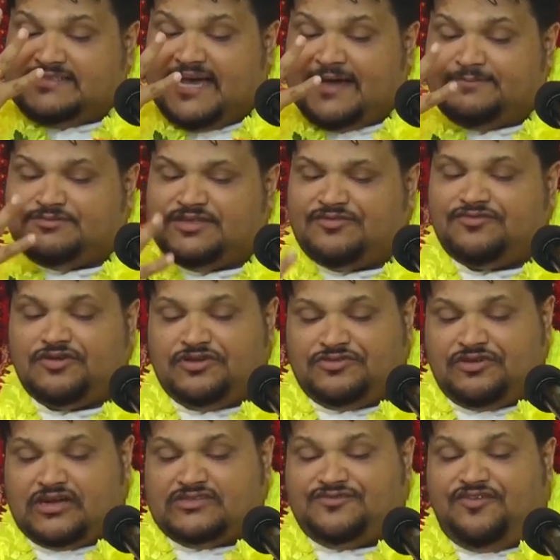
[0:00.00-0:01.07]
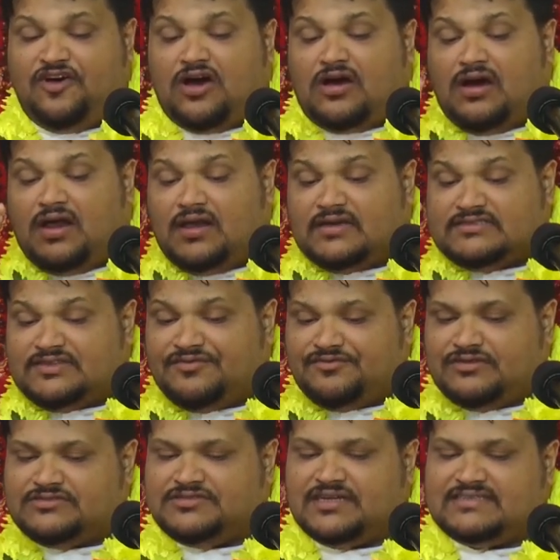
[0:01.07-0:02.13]
types of Rudraksh, four colors of
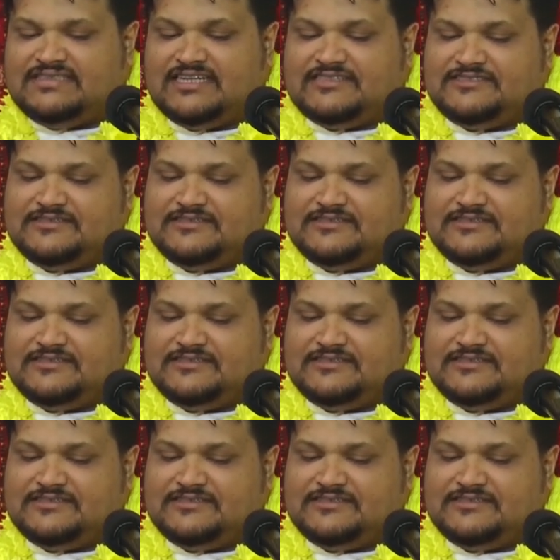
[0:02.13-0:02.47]
Rudraksh